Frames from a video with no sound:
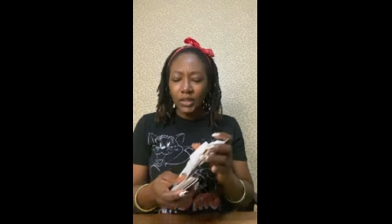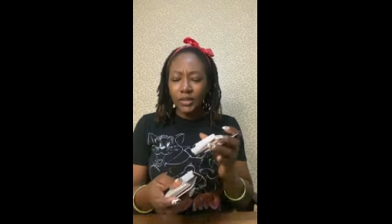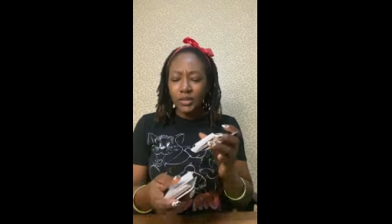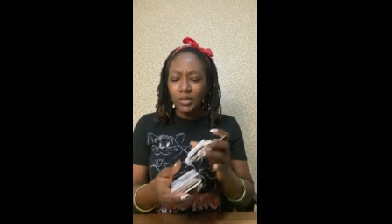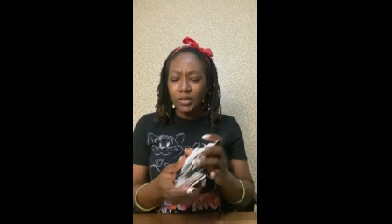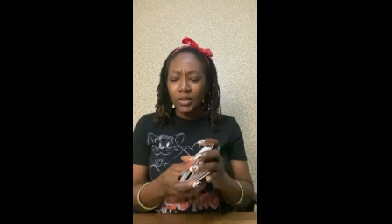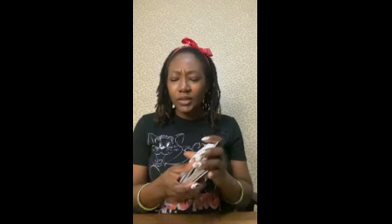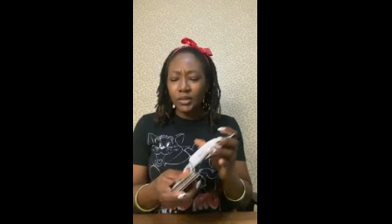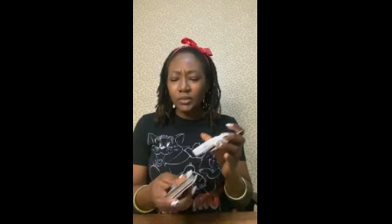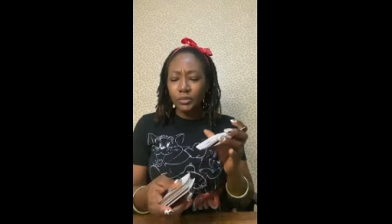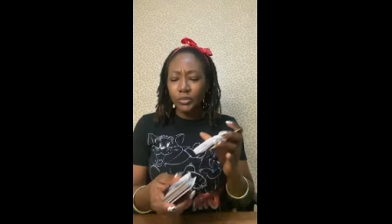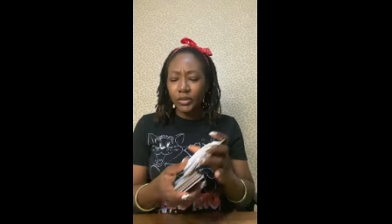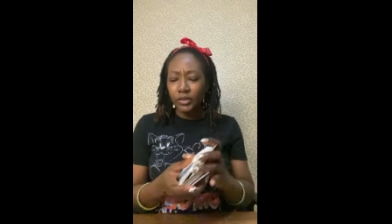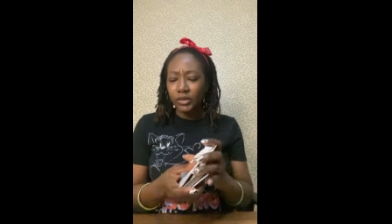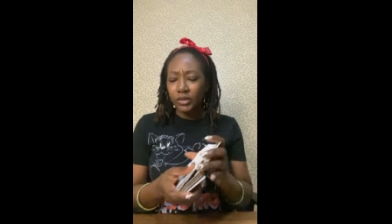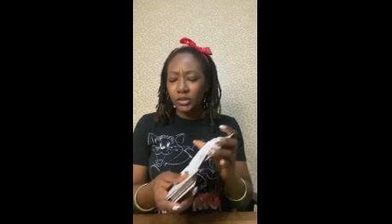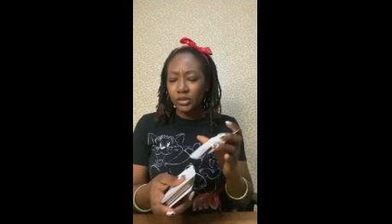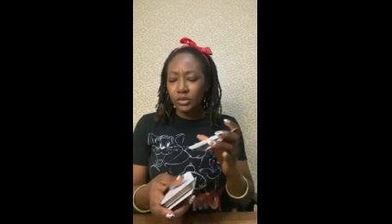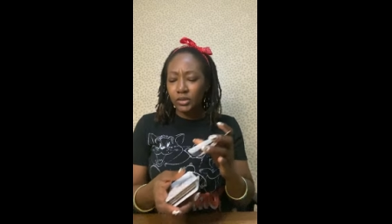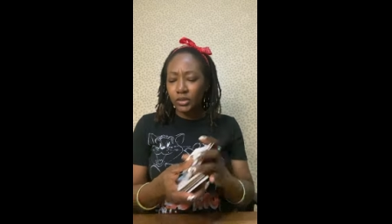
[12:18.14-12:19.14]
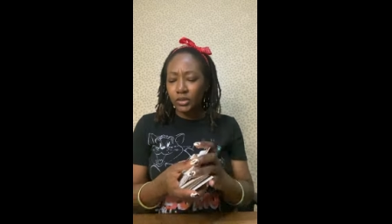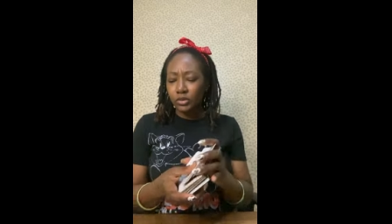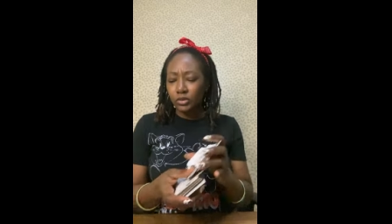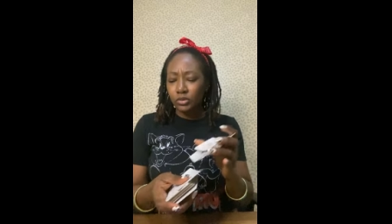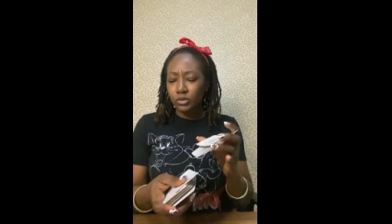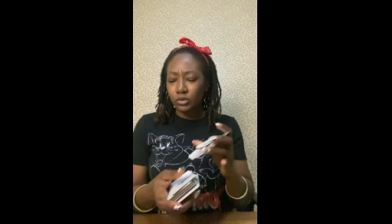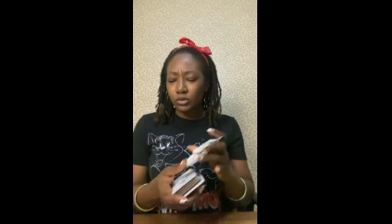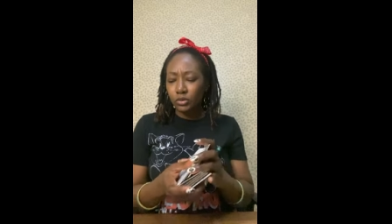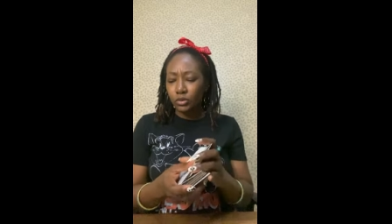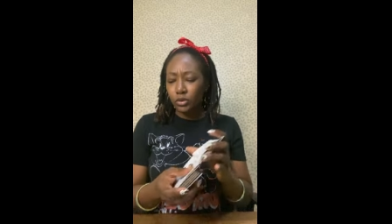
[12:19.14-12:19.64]
Is there anybody you need
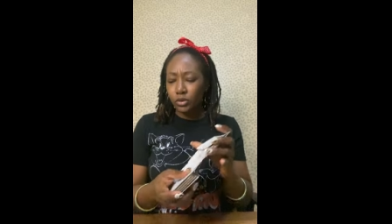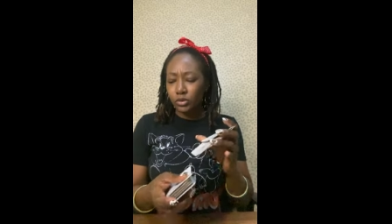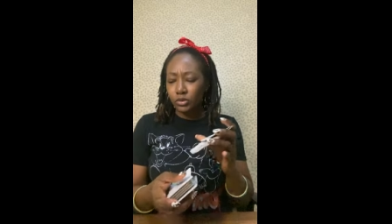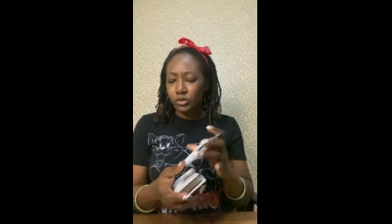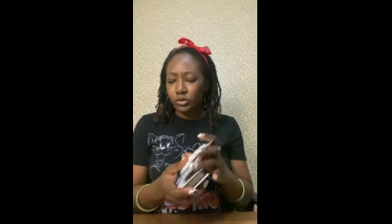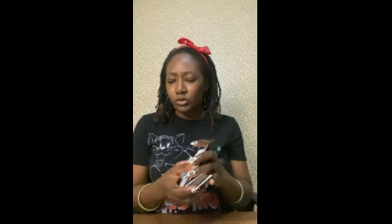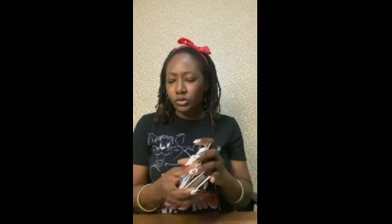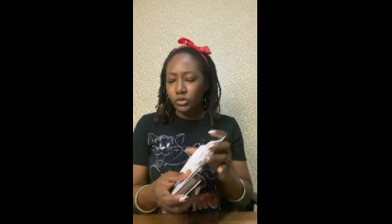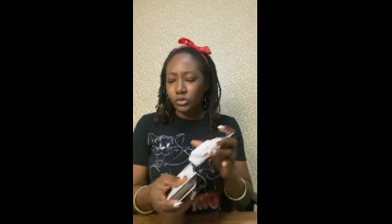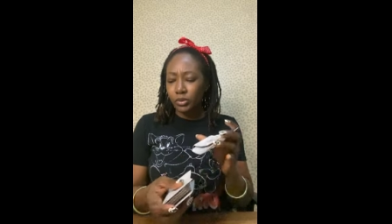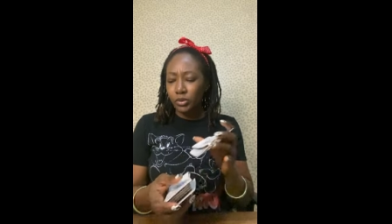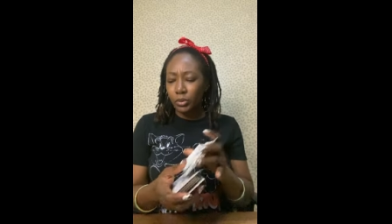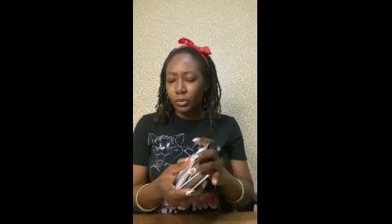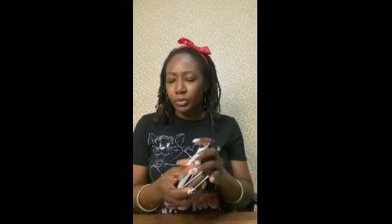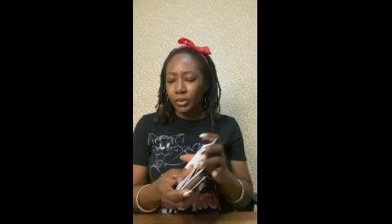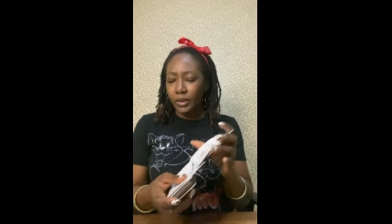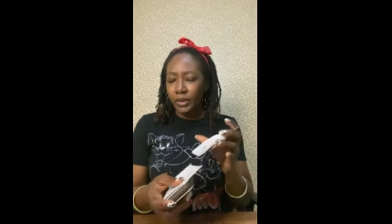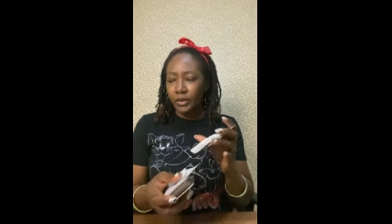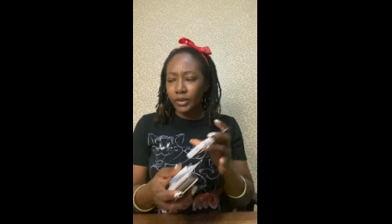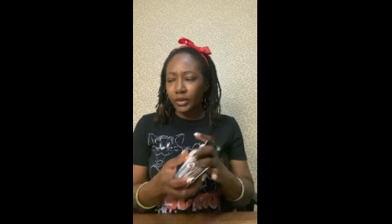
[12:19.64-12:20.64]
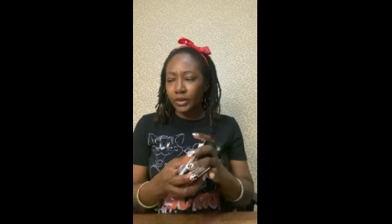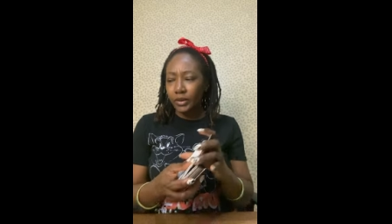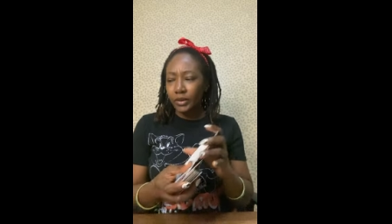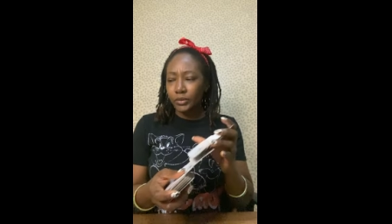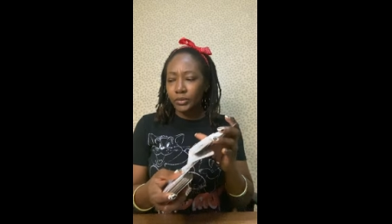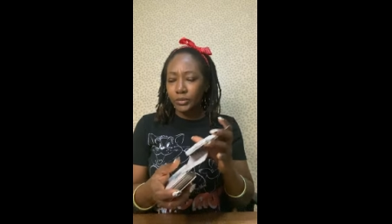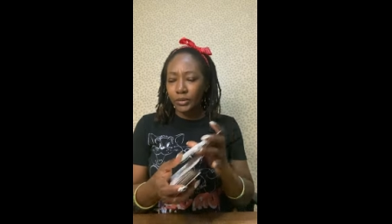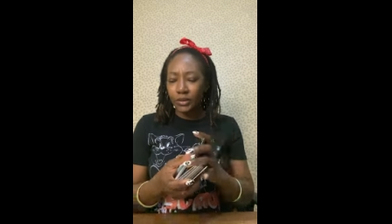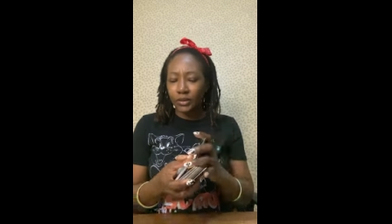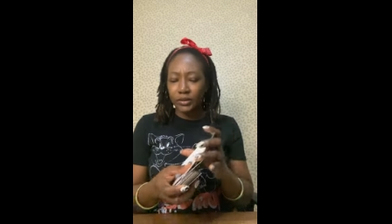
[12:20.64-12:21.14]
to talk to or
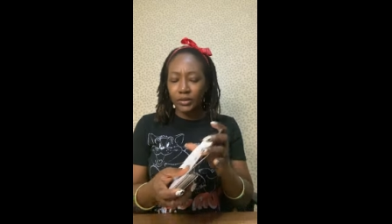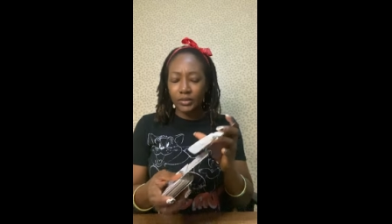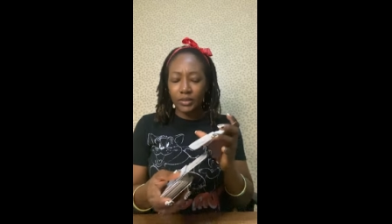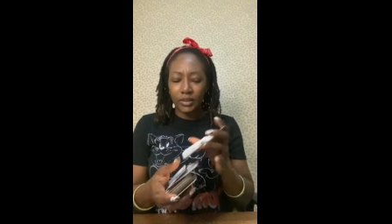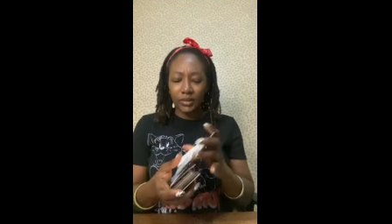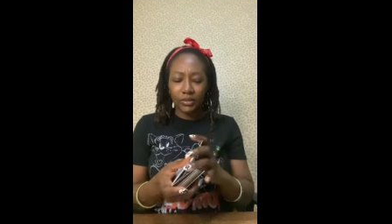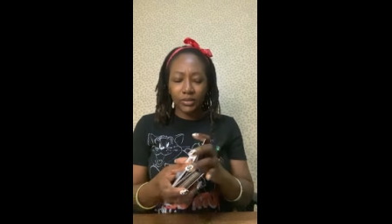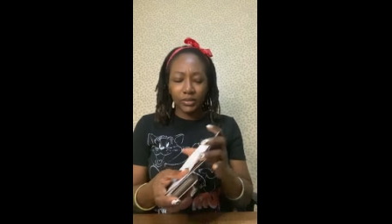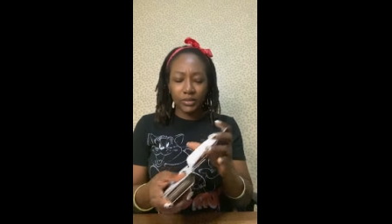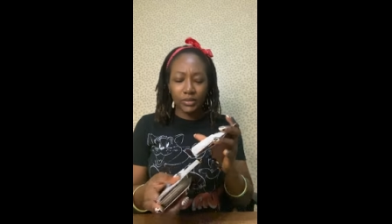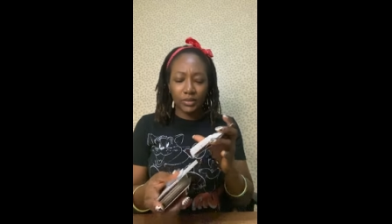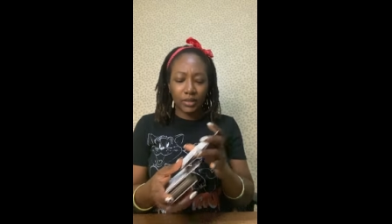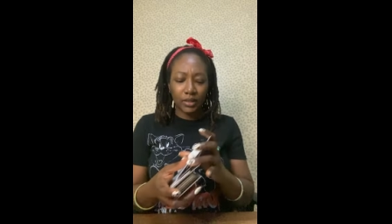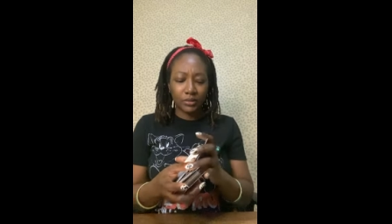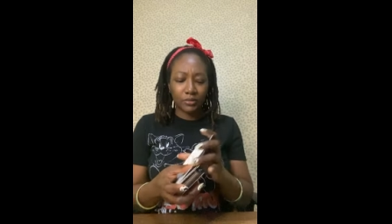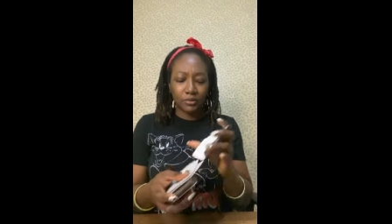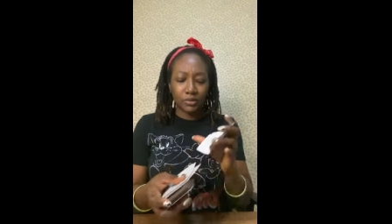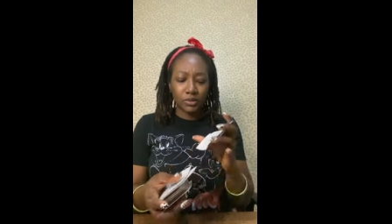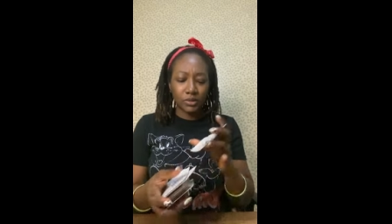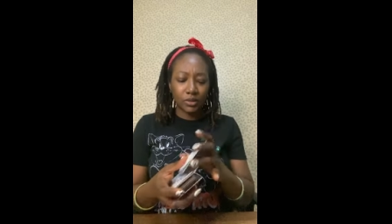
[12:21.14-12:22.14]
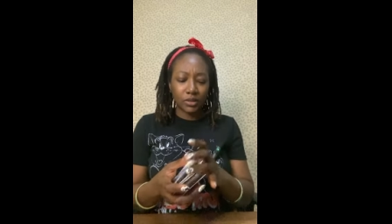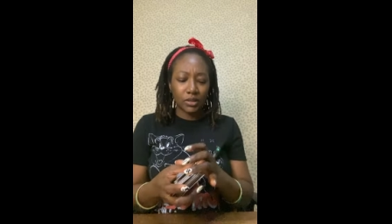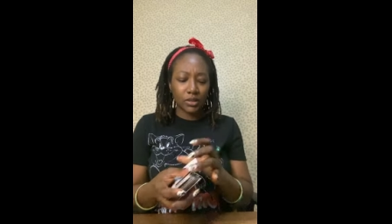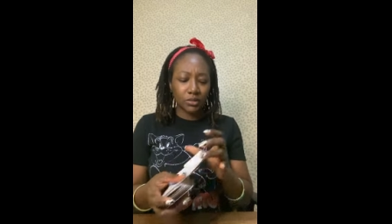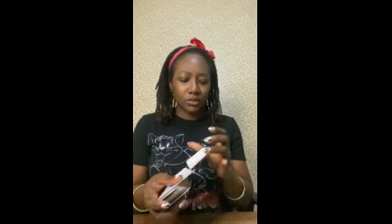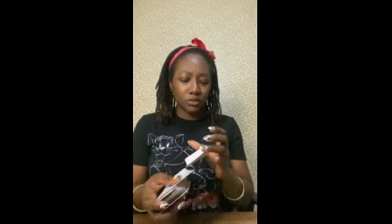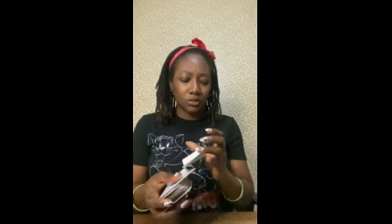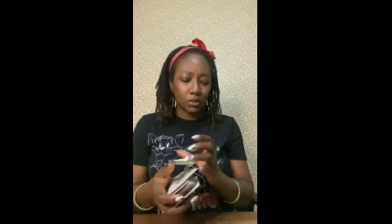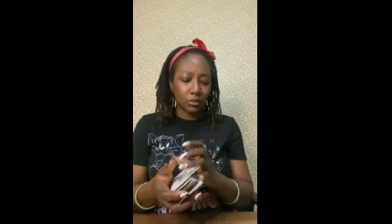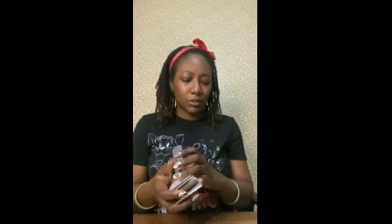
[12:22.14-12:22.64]
partner with at this time to
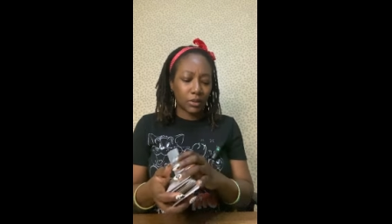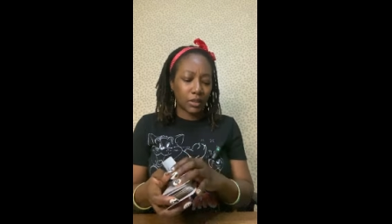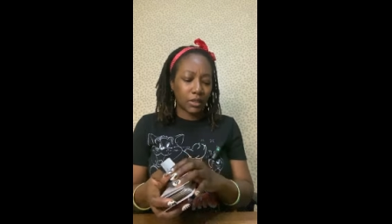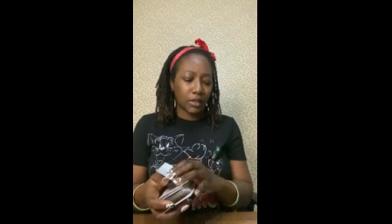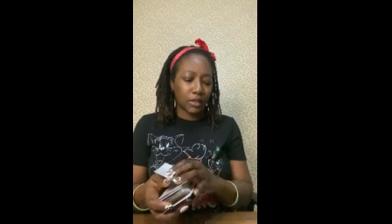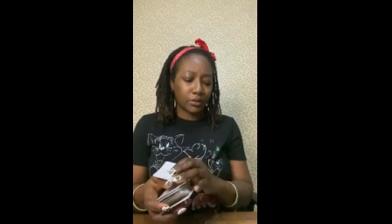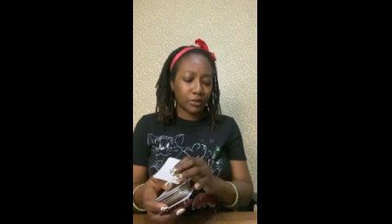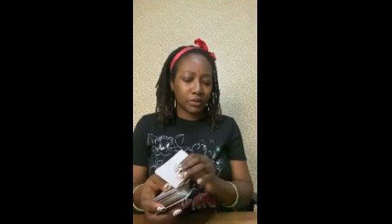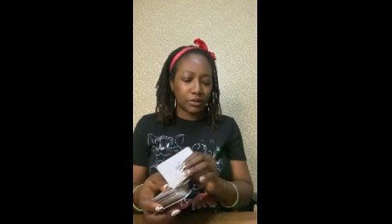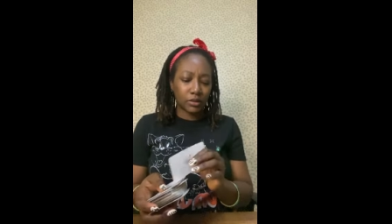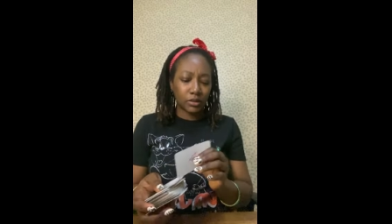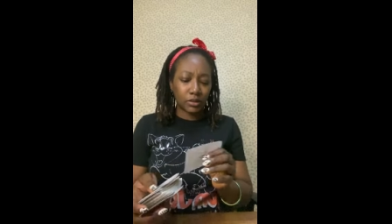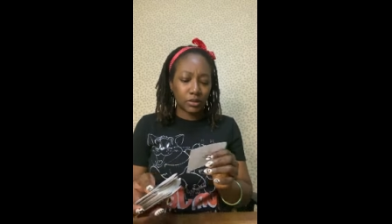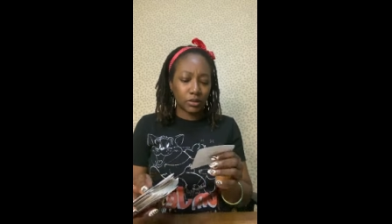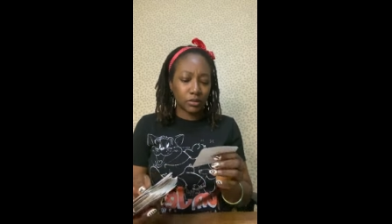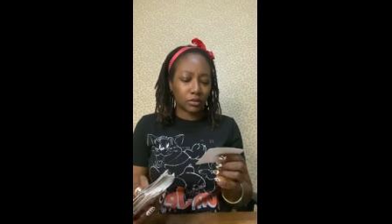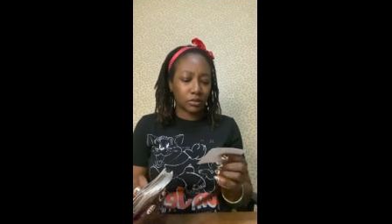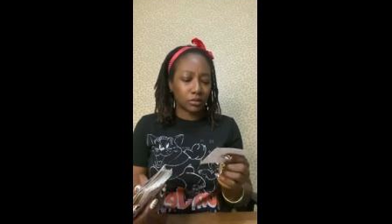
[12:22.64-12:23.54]
gain some clarity?